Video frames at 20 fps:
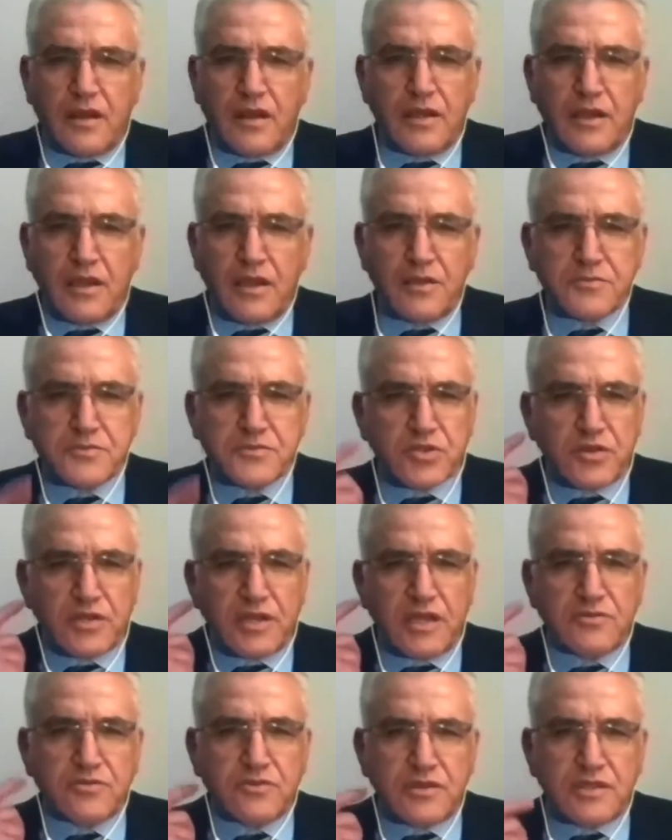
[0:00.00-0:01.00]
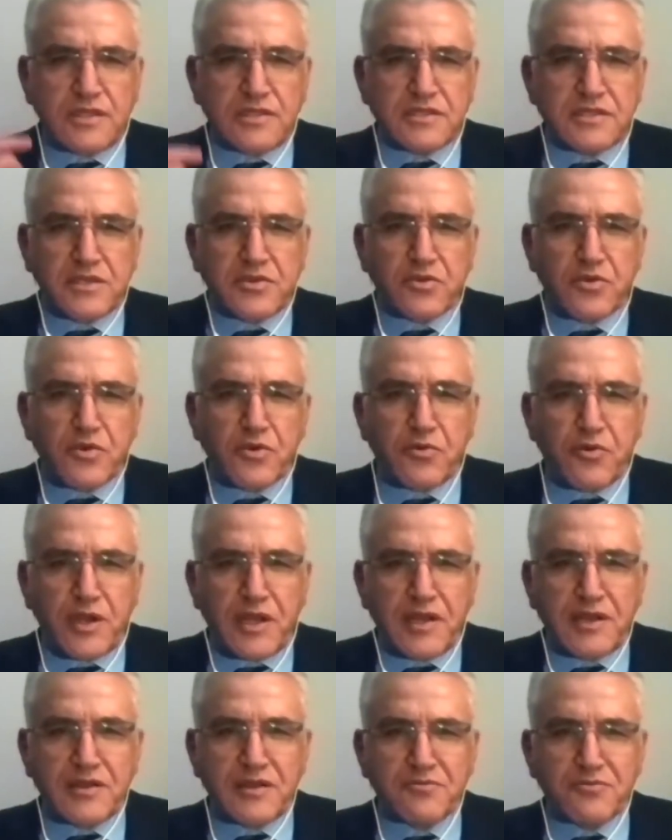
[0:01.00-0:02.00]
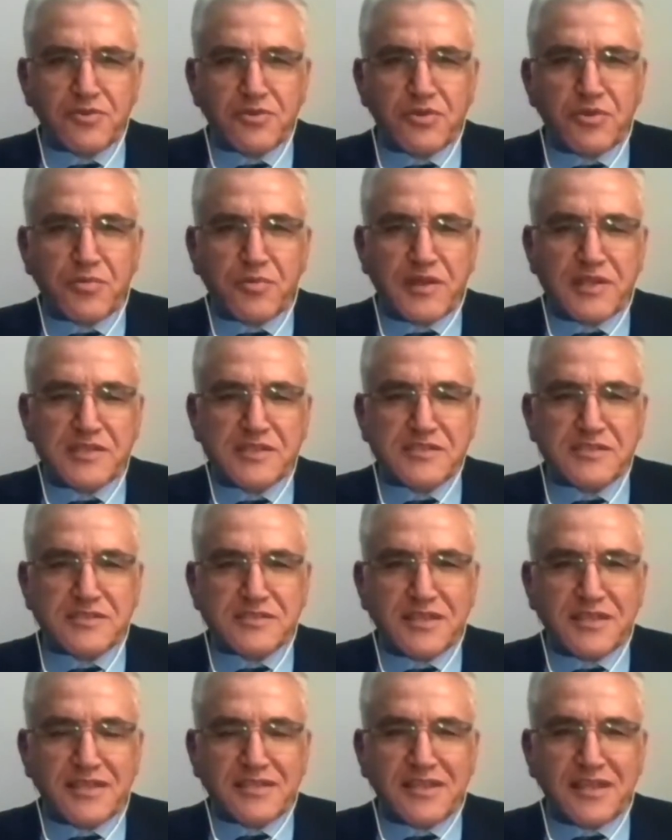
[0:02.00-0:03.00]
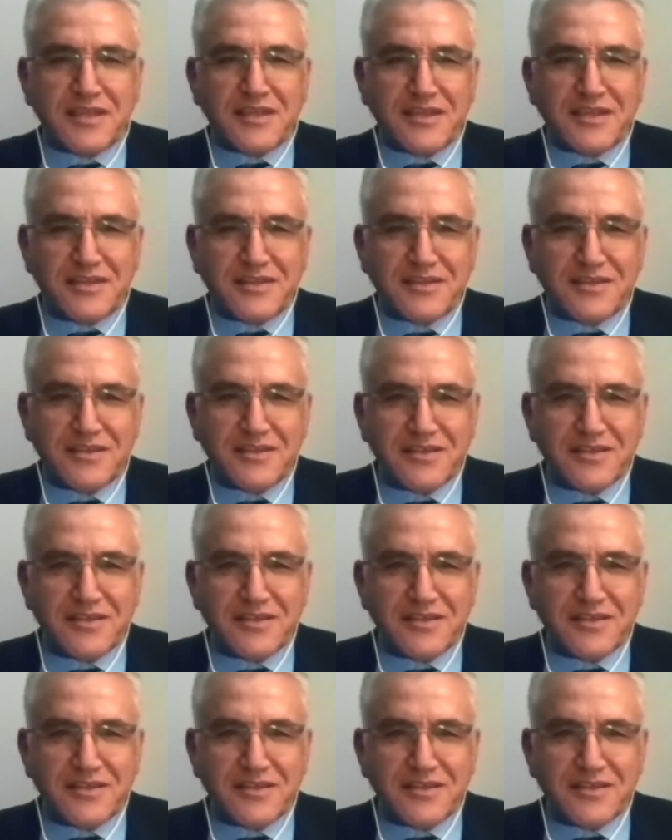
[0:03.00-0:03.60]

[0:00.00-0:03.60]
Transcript: I'm sorry, I do not hear you well. Would you please say it again?